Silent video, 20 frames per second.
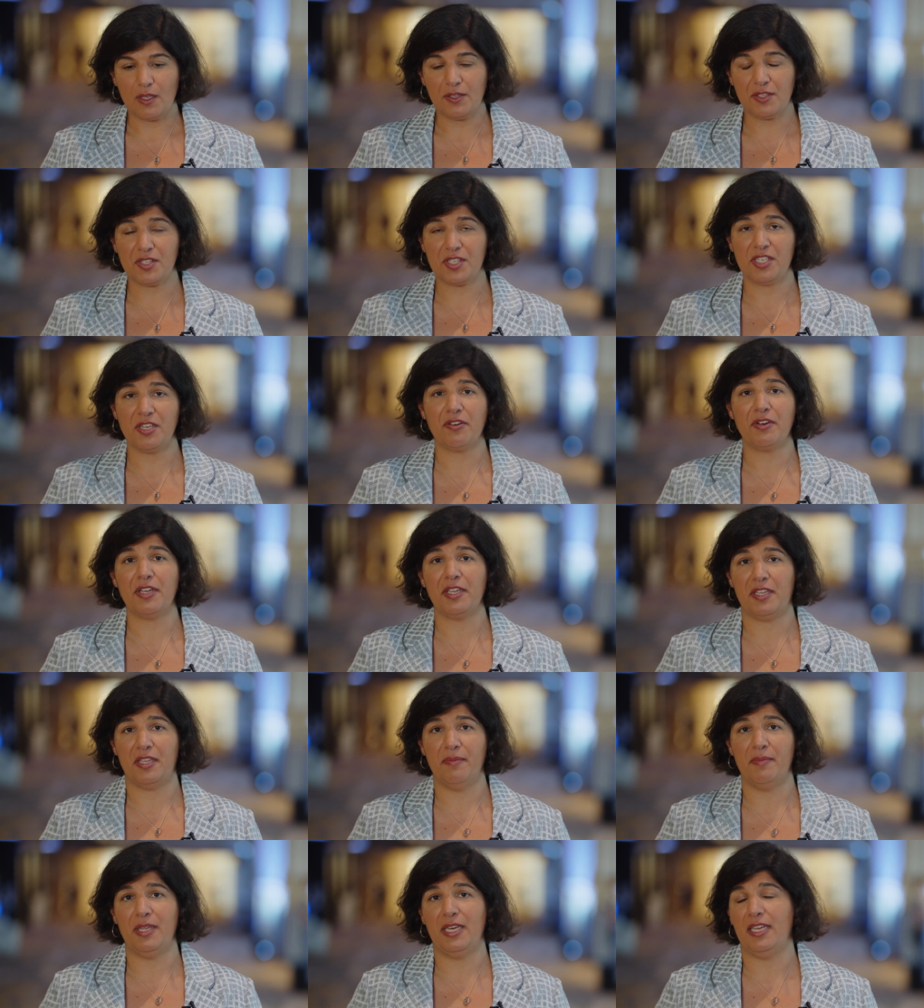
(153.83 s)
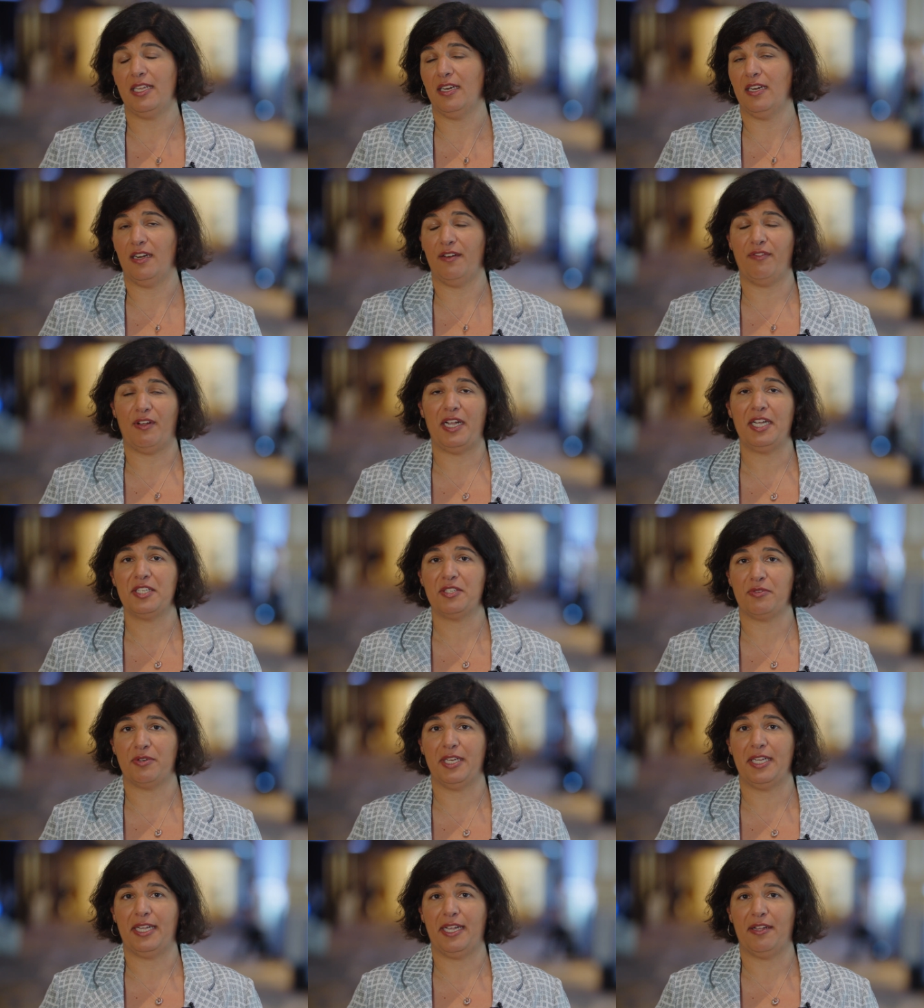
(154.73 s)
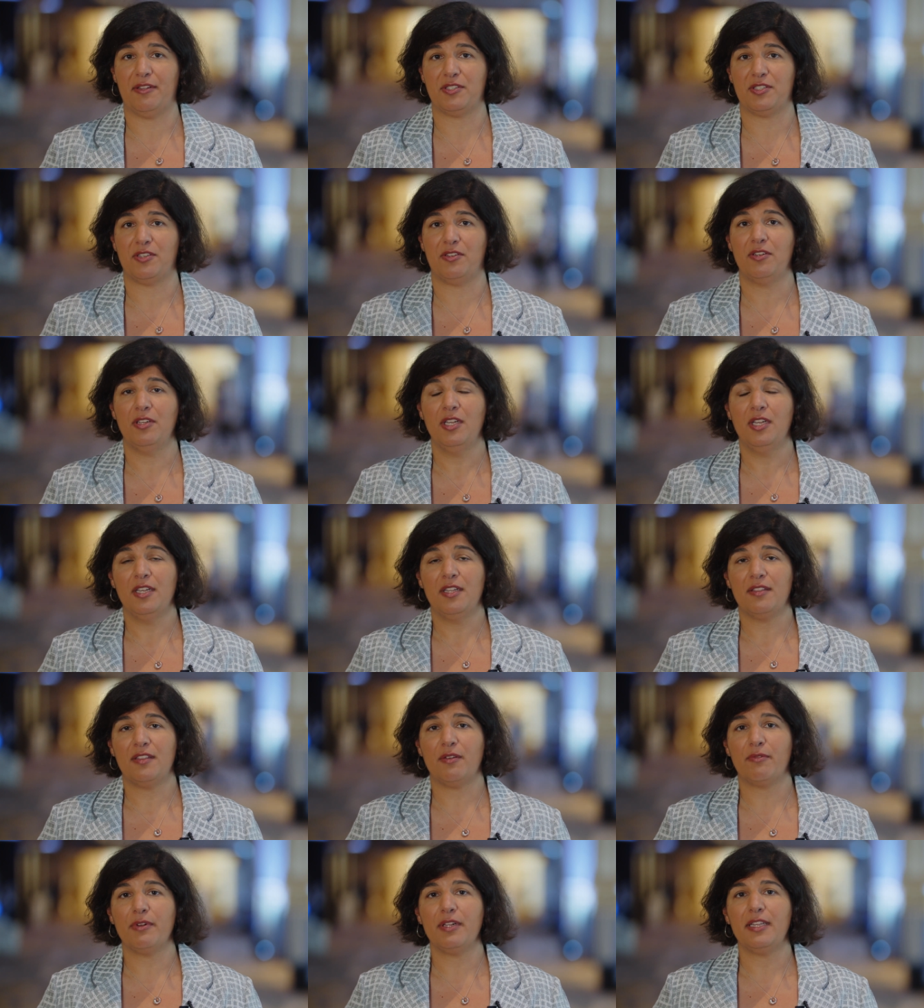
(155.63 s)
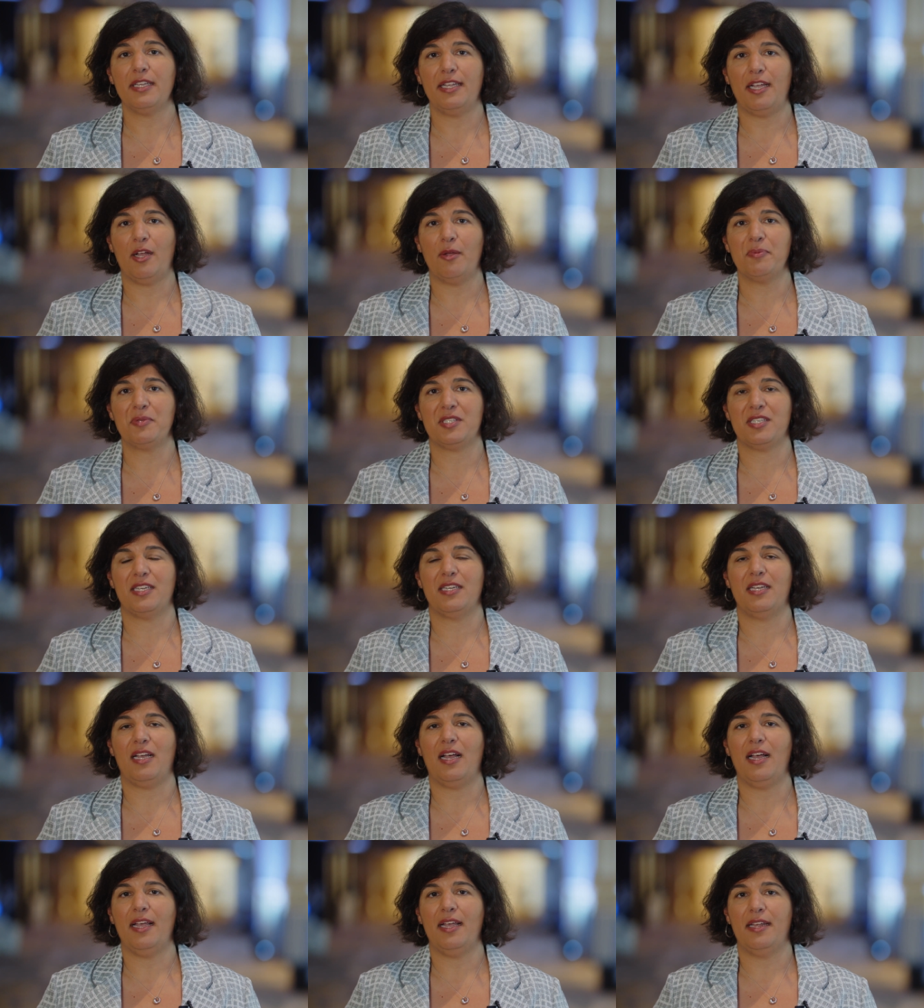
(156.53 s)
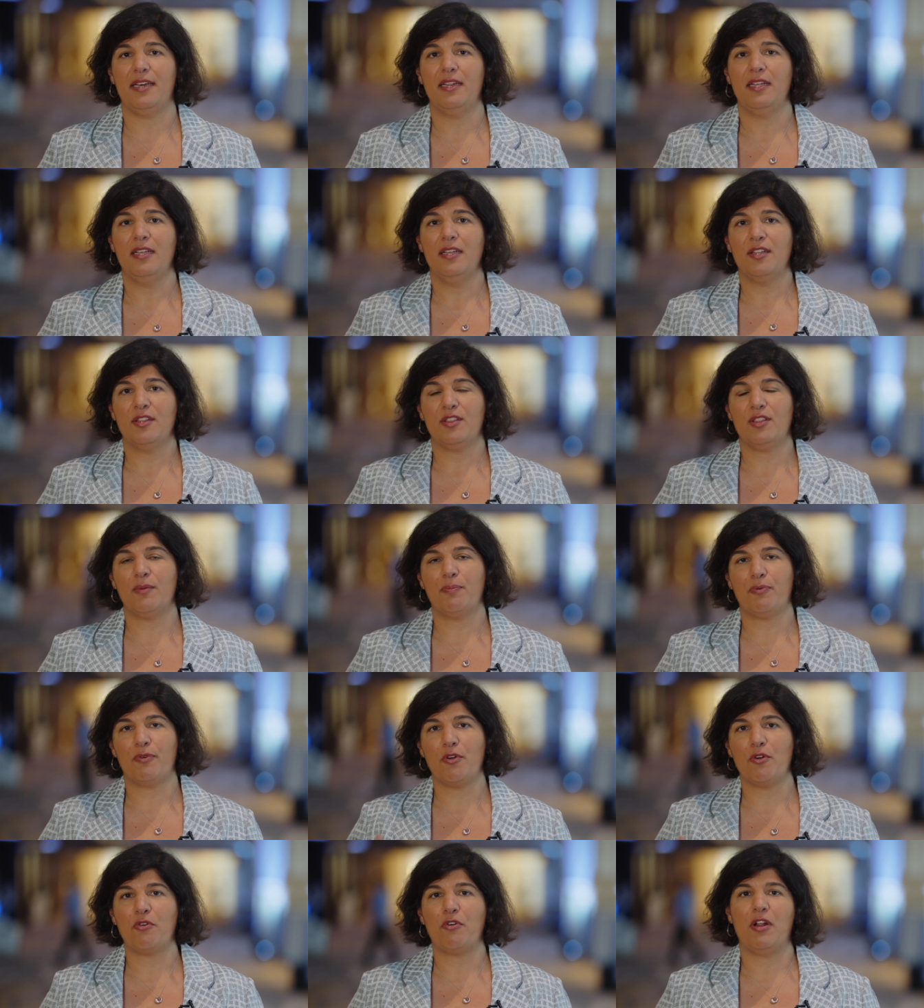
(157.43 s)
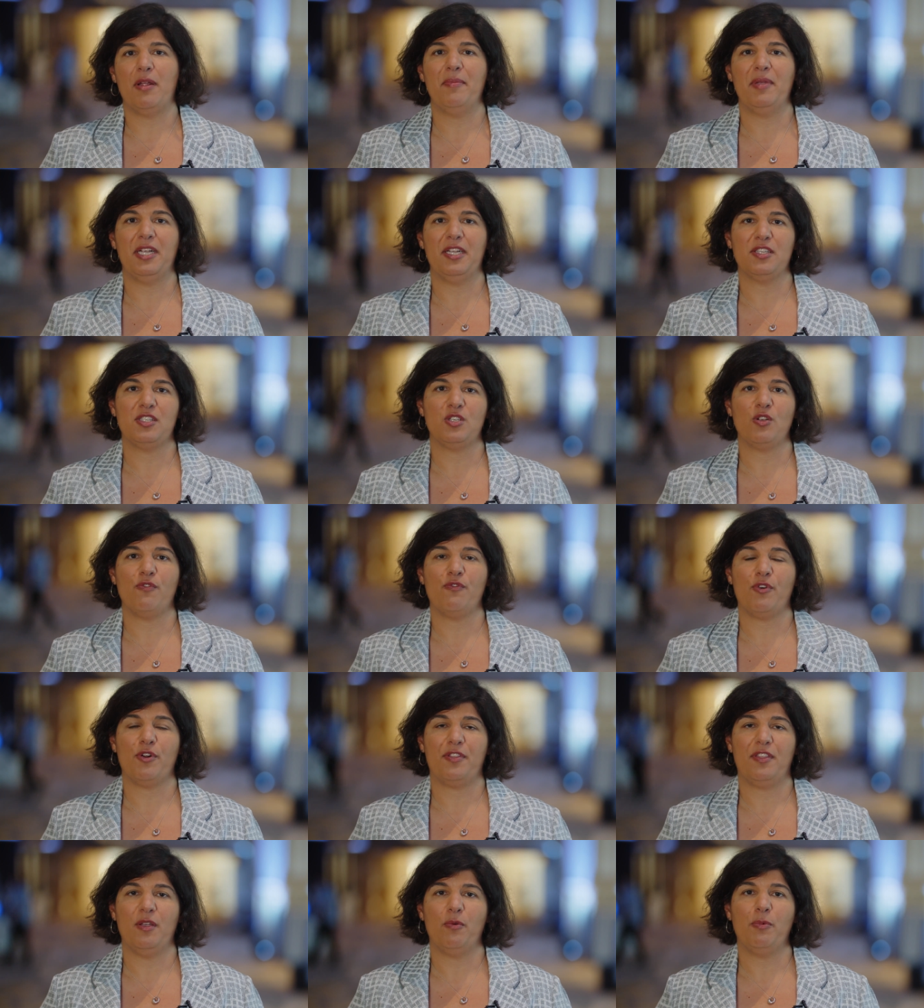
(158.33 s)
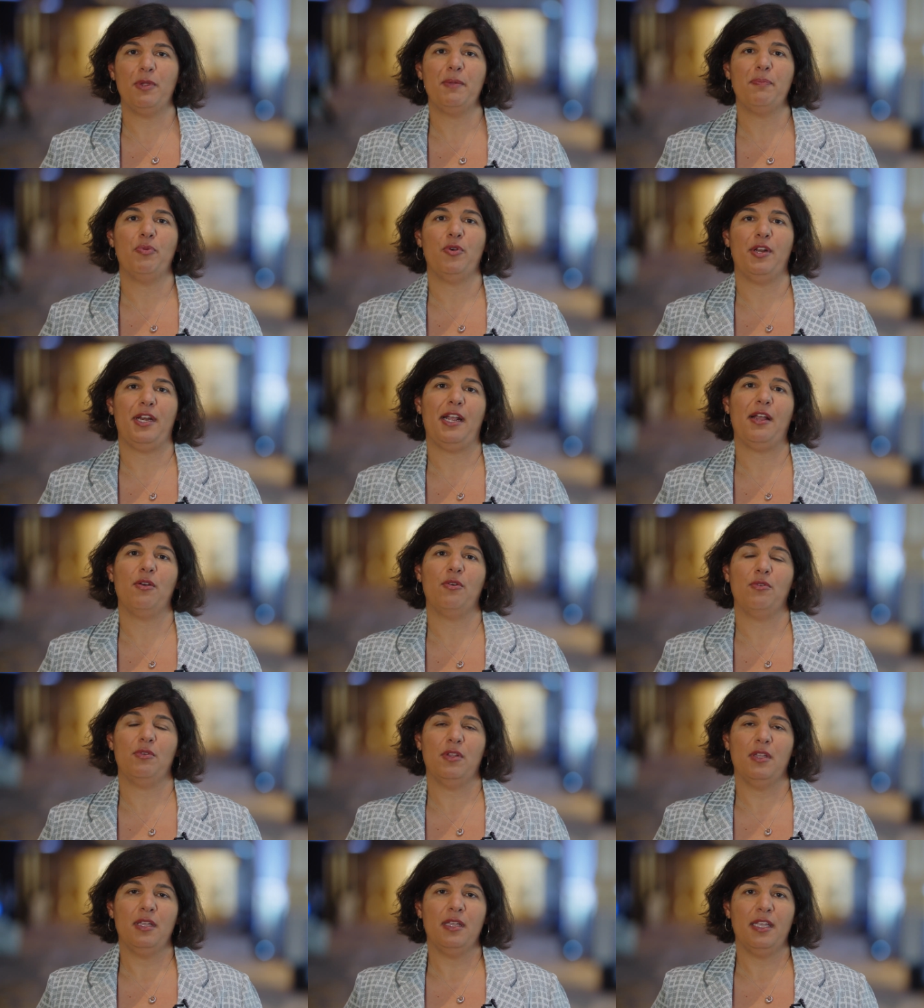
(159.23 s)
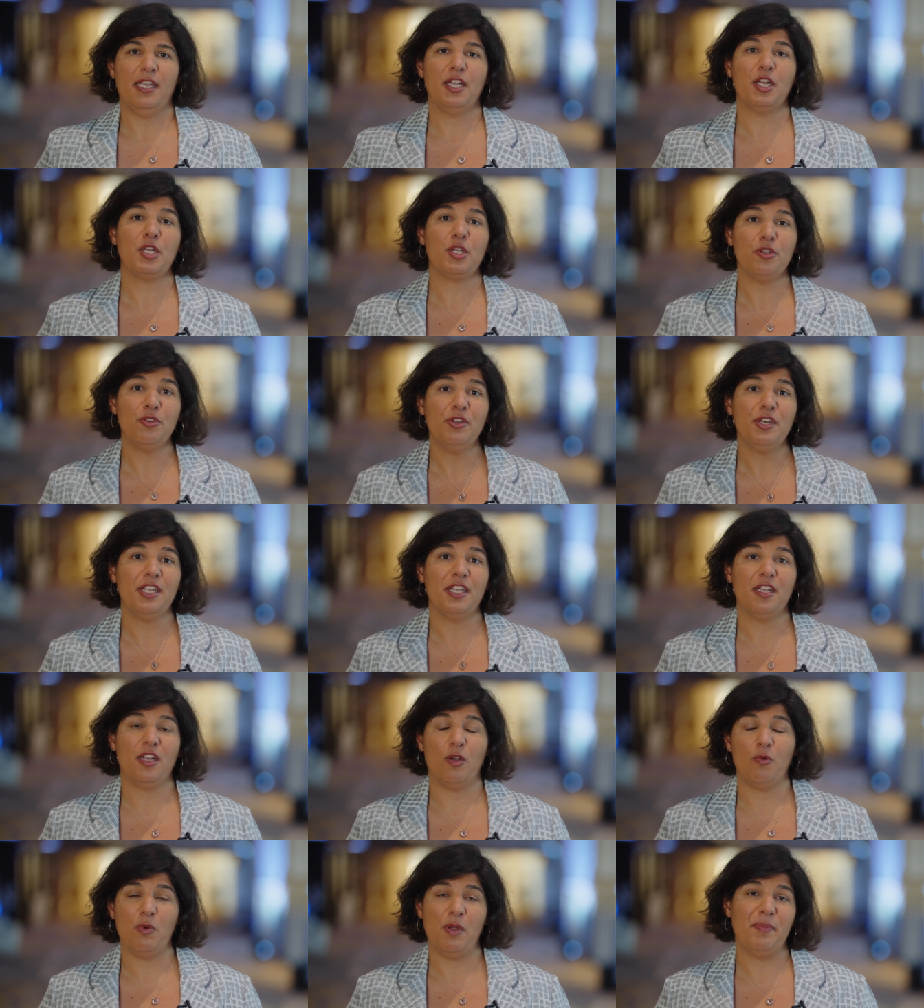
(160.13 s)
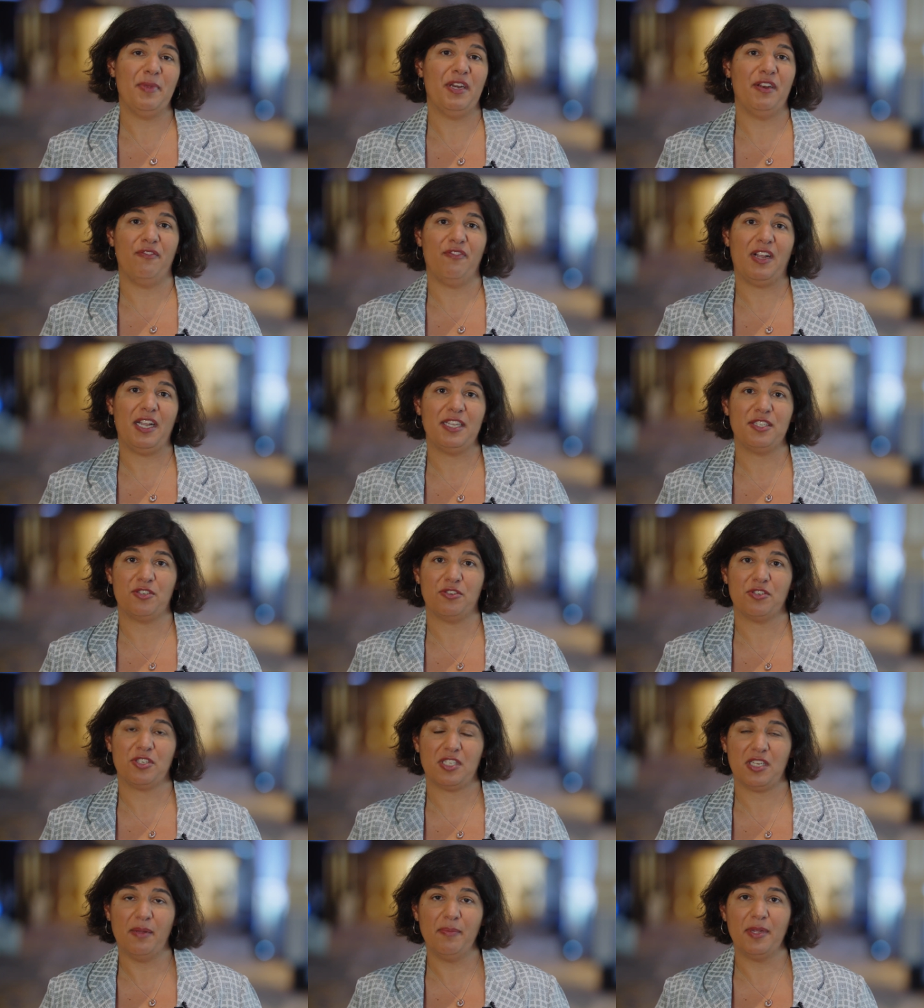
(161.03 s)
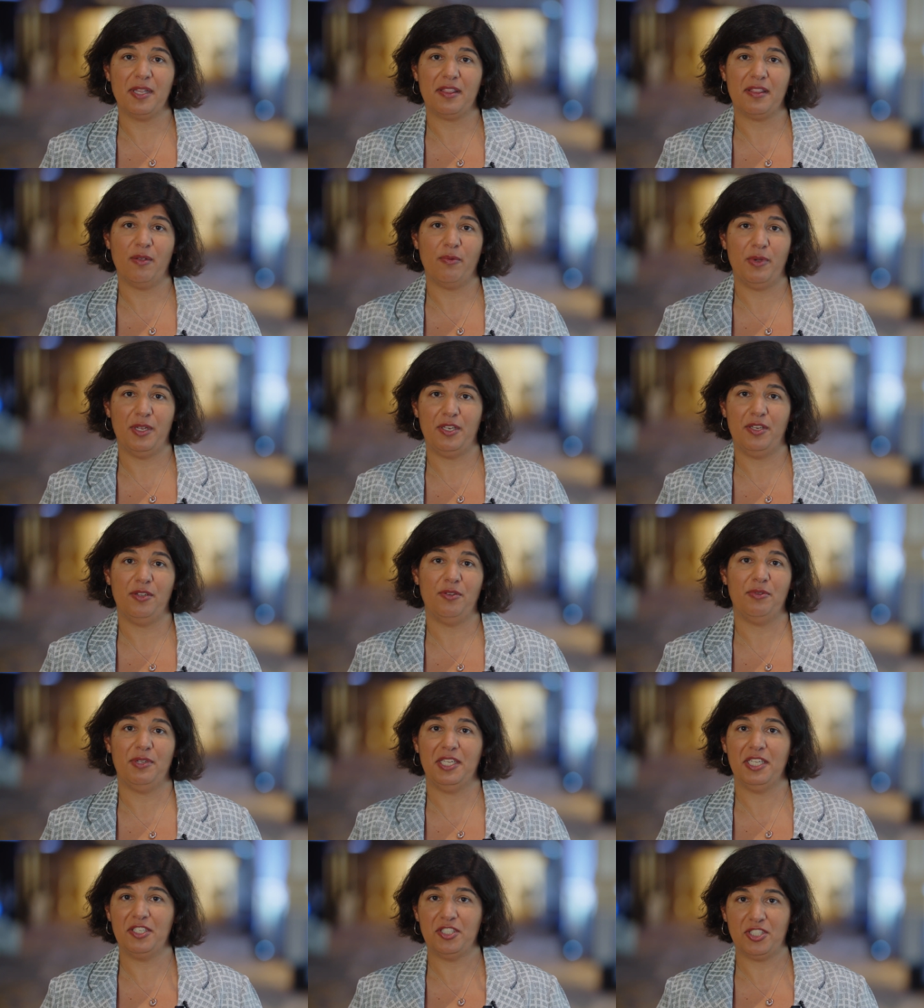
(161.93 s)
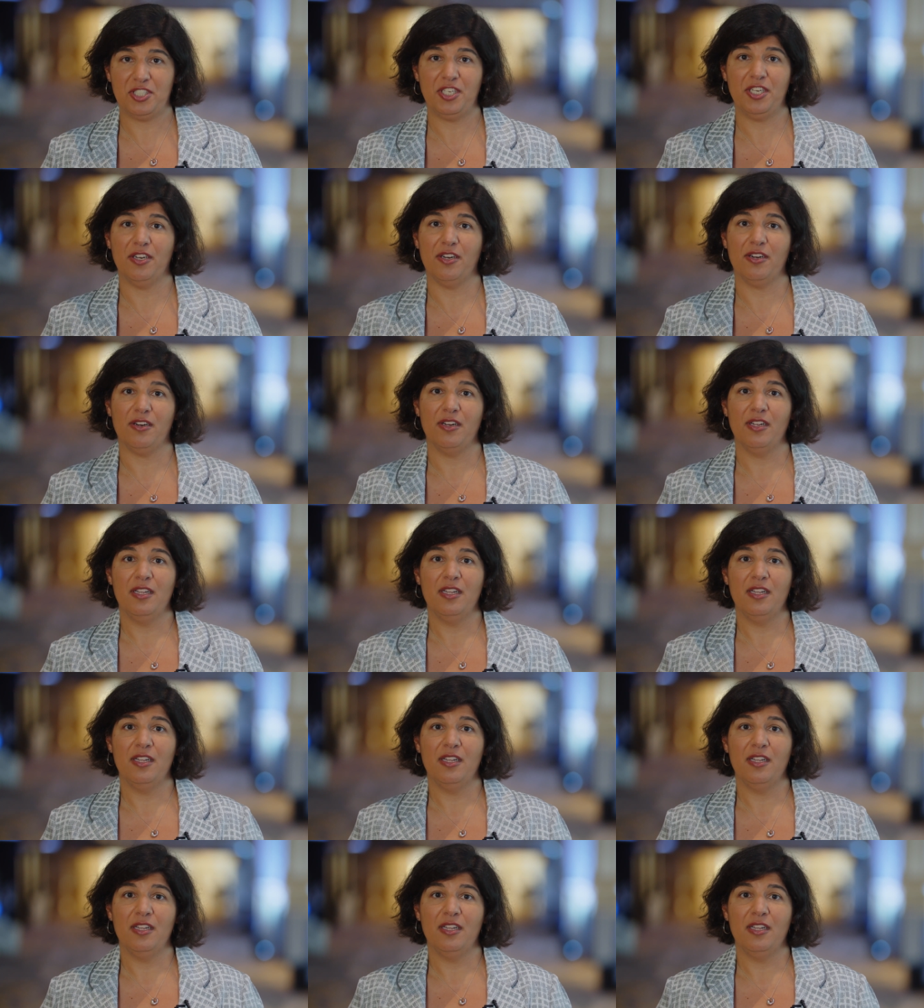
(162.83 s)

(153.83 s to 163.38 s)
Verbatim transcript: steering committee and advisory council that really helps to guide the programming and so forth that we put out, including a Women Advisor Summit that we do each year